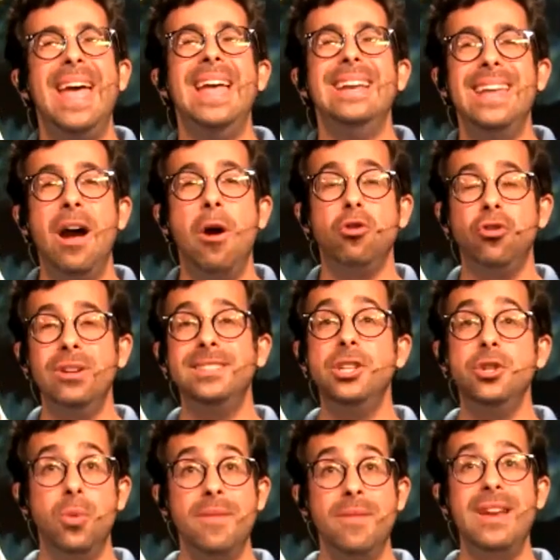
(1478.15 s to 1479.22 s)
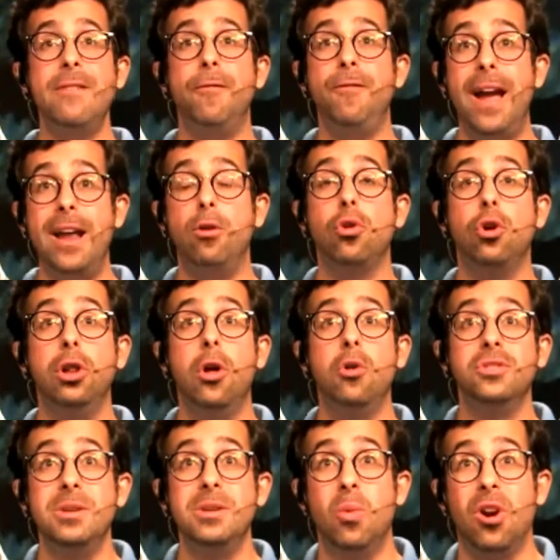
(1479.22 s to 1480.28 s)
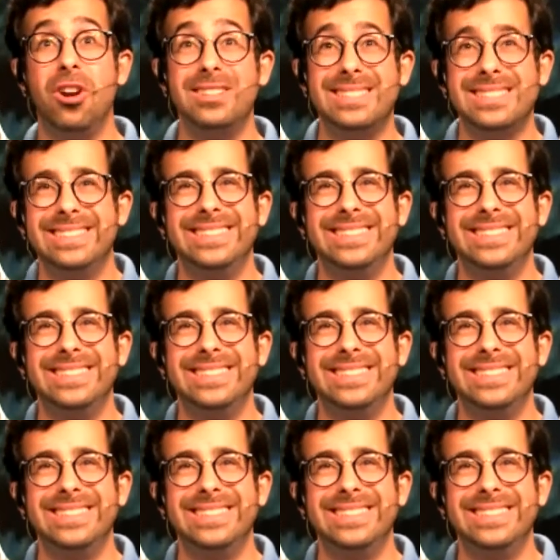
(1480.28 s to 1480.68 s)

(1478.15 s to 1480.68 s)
Now, Kristen, do we have any final closing words?